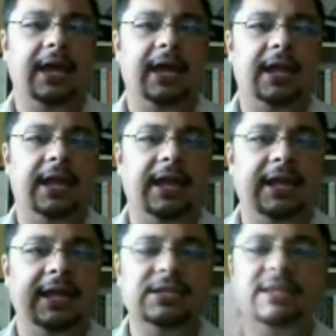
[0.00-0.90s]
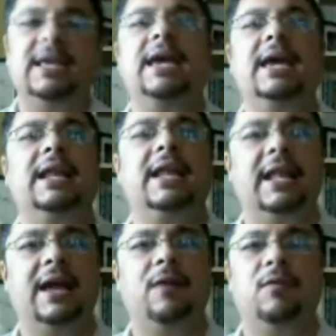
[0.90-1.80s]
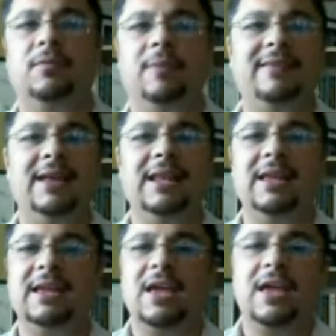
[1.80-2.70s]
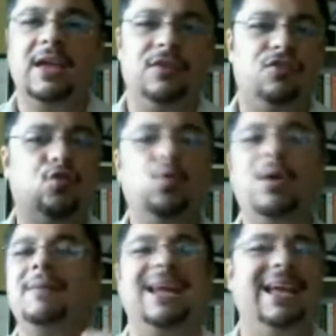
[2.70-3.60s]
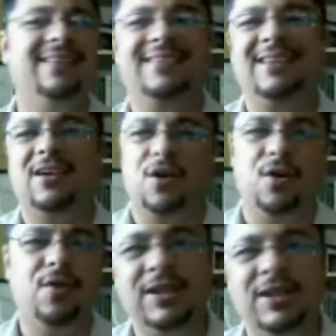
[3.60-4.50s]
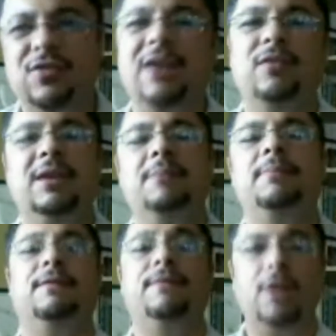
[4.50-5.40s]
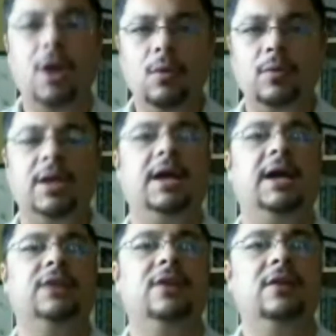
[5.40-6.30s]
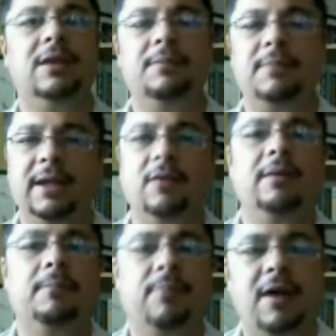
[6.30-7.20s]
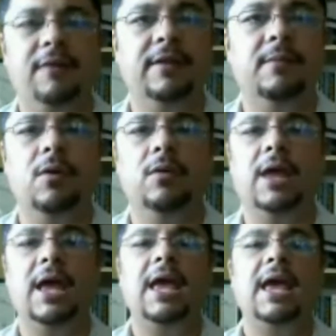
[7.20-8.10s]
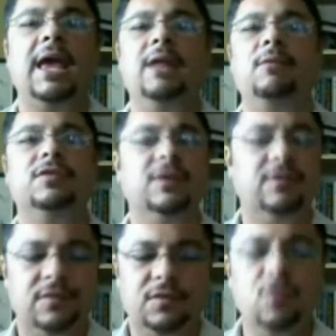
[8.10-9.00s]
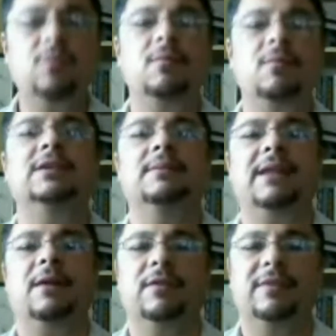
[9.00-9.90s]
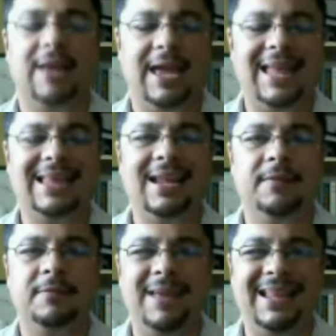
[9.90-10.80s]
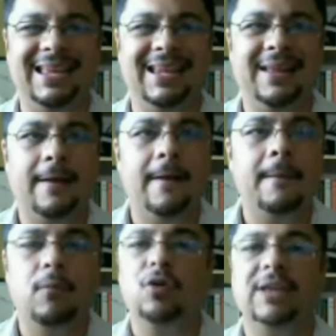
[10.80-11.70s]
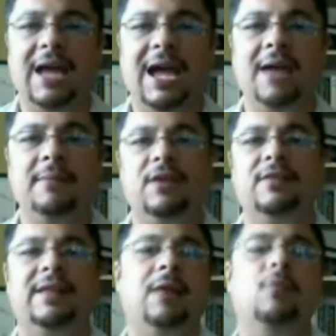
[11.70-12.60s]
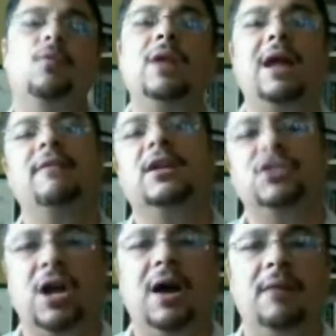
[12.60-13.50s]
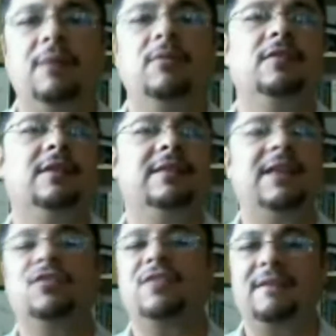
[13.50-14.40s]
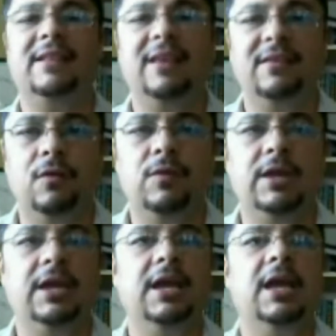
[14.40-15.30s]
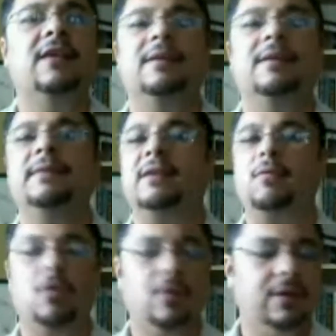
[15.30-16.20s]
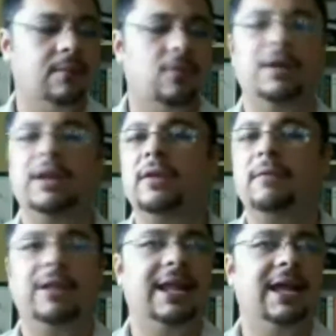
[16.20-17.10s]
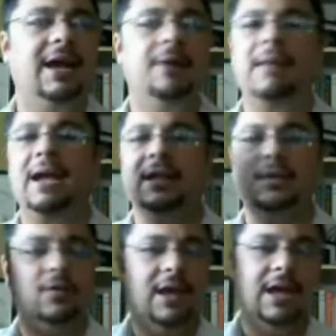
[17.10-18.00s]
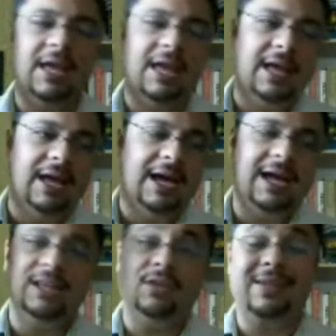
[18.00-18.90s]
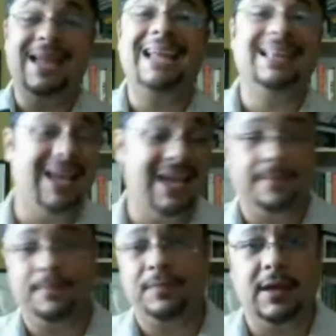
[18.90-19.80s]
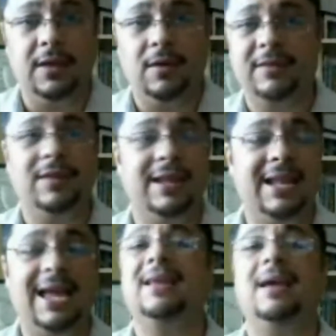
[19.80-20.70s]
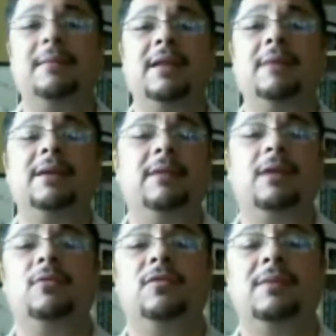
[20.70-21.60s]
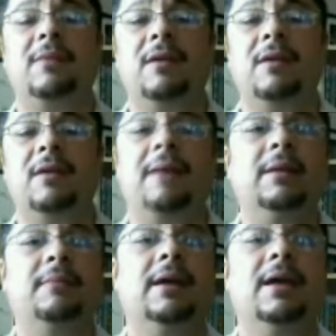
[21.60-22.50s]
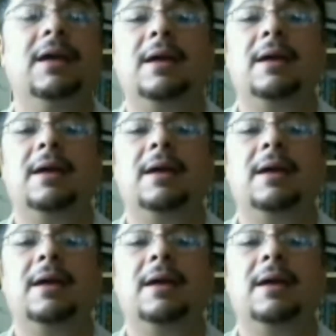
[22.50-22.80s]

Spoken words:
it just hit, and I was basically swimming against the current, trying to keep it afloat, trying to keep it, in profit mode, and it was just too much. I mean, I ended up spending more time there than I would a job. I was there 7 days a week. Sometimes I would go in the morning. We didn't come back until nighttime. Until the nighttime, not being able to see my family, my